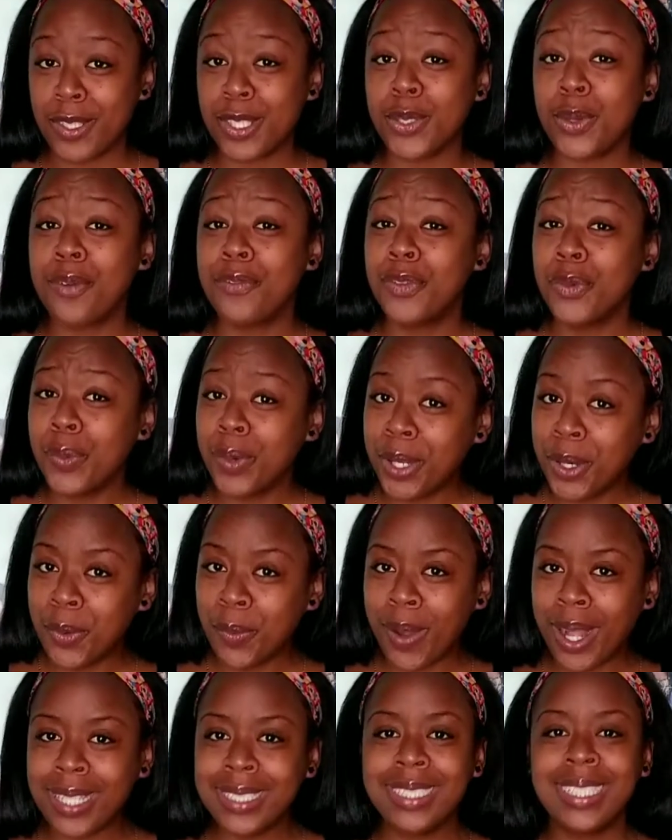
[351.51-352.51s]
So if you want to
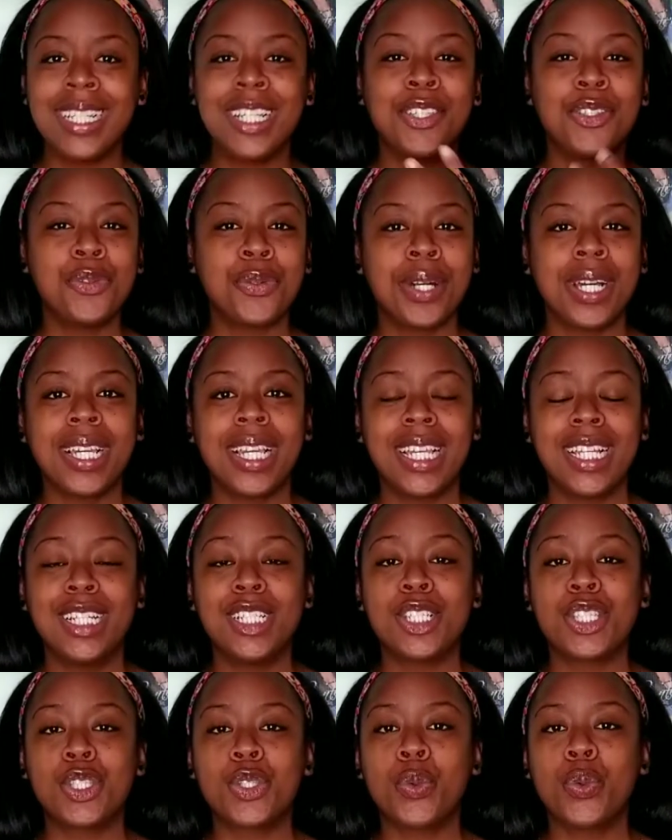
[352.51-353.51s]
watch it and you could get
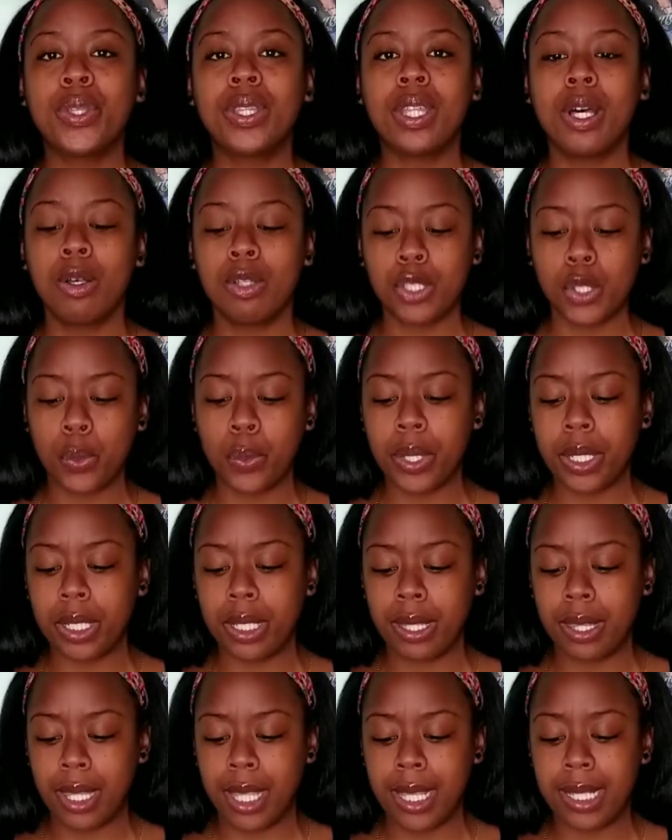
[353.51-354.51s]
into it, those are one of the
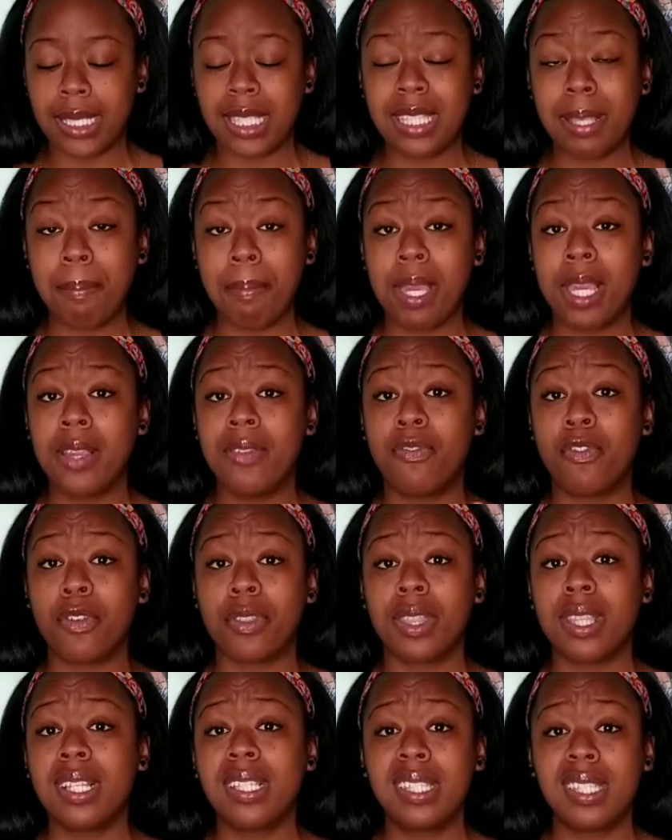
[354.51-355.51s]
things to me for
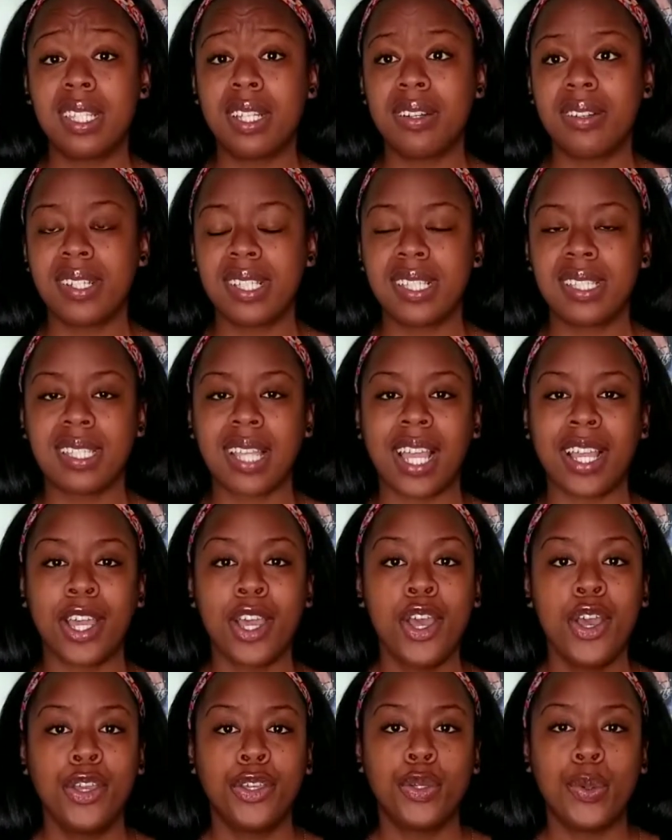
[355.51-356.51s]
this series. It's like
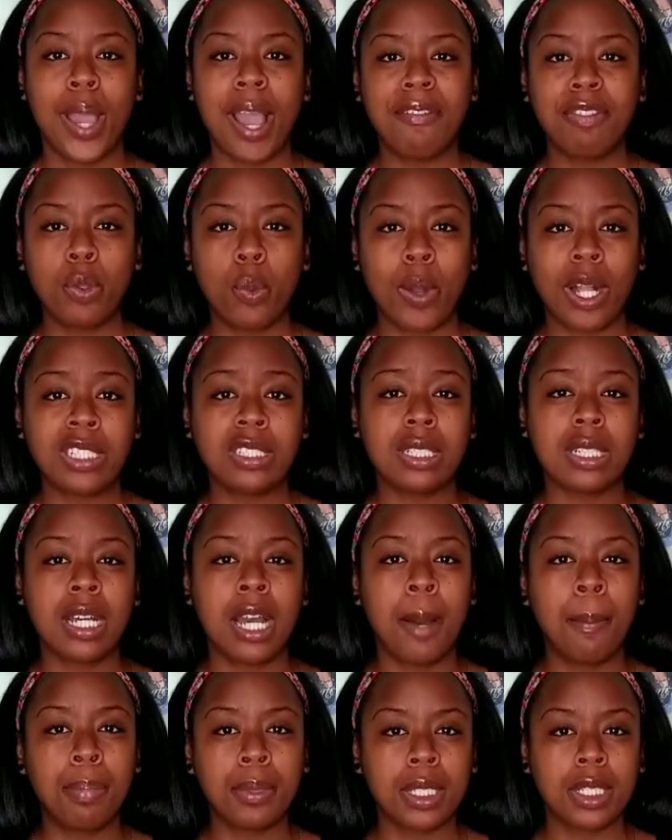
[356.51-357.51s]
you have to watch a
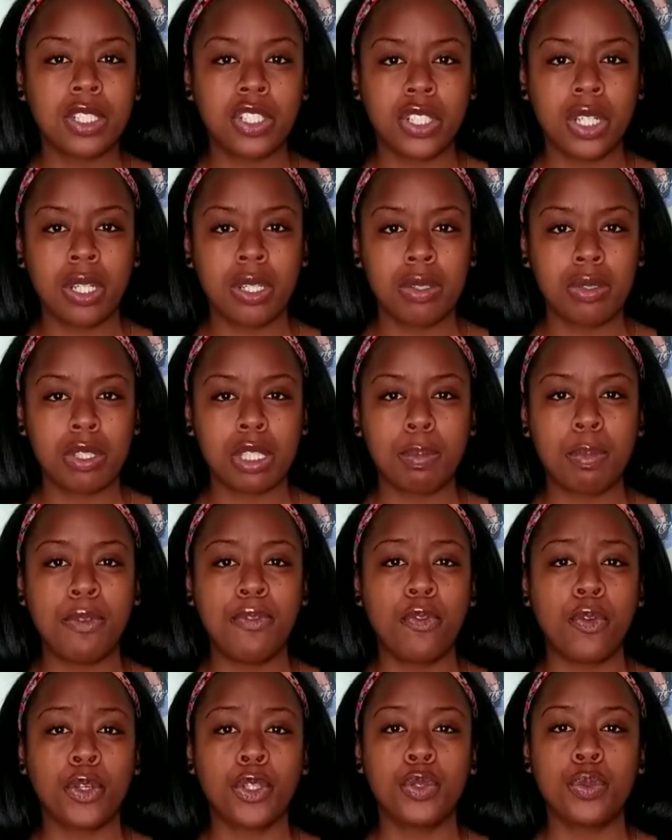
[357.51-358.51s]
couple of shows
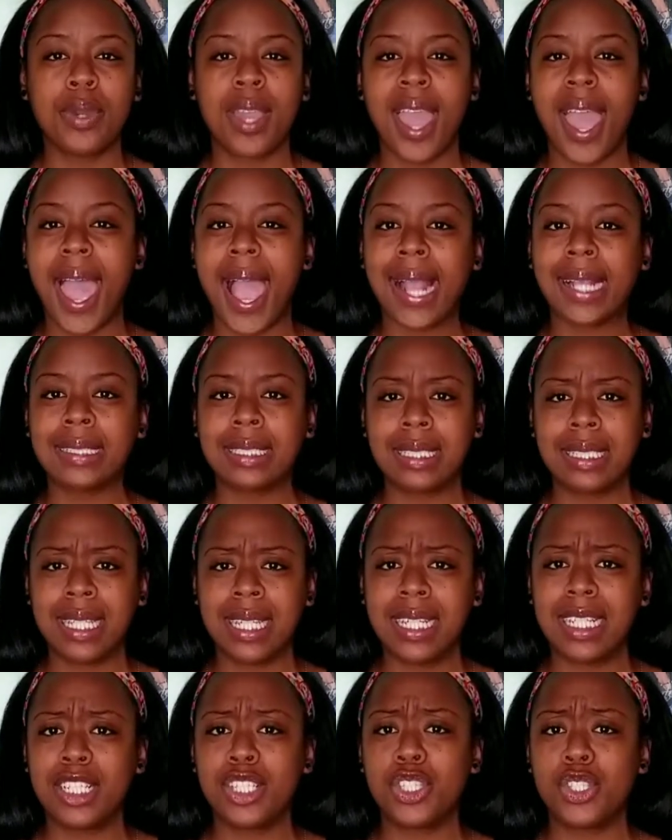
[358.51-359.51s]
before you can actually
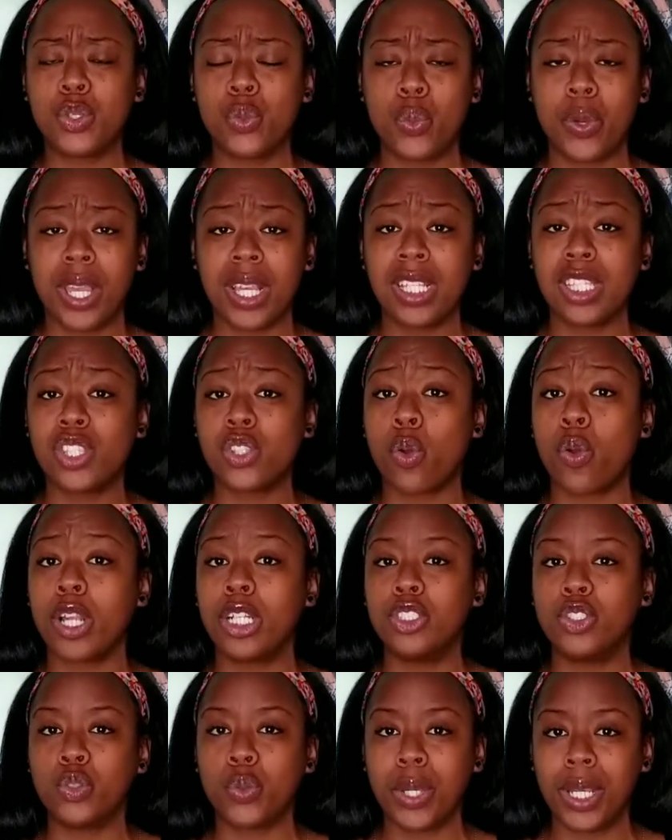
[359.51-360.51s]
get into it and start
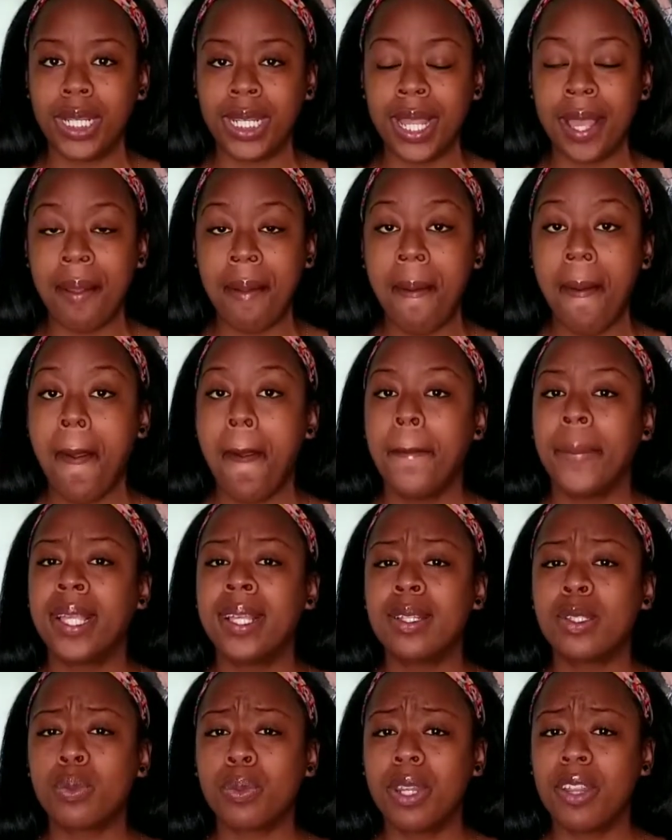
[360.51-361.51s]
enjoying it,
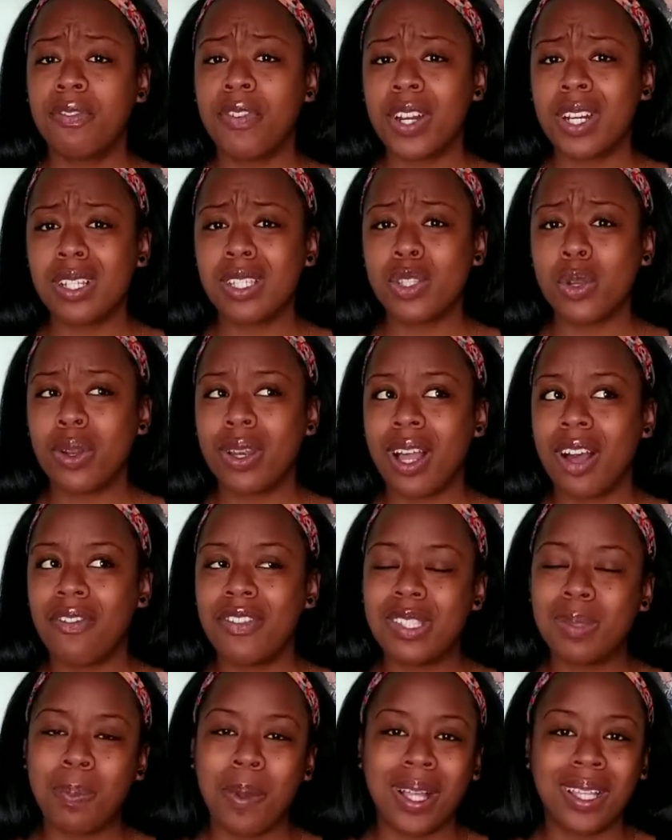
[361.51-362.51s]
because when it first started off,
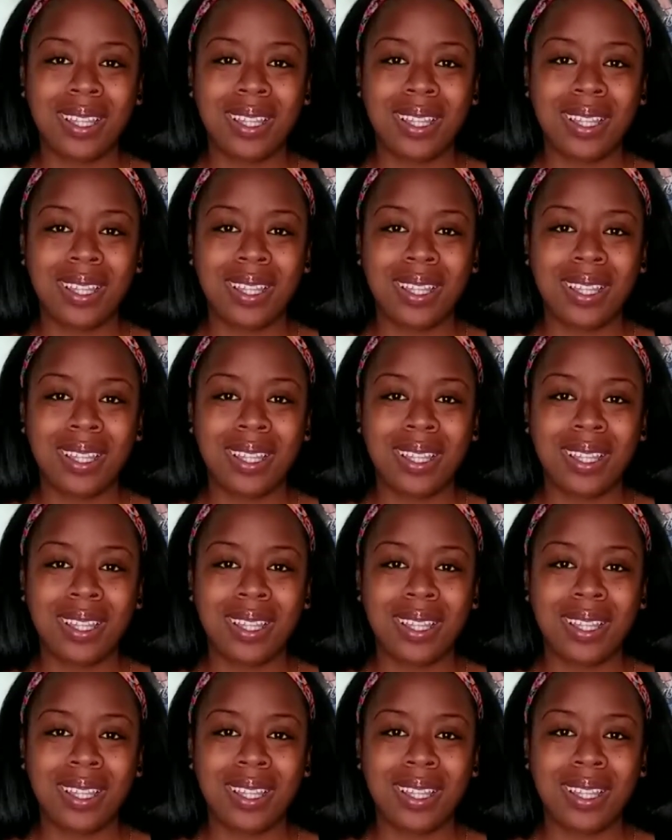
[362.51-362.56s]
it's probably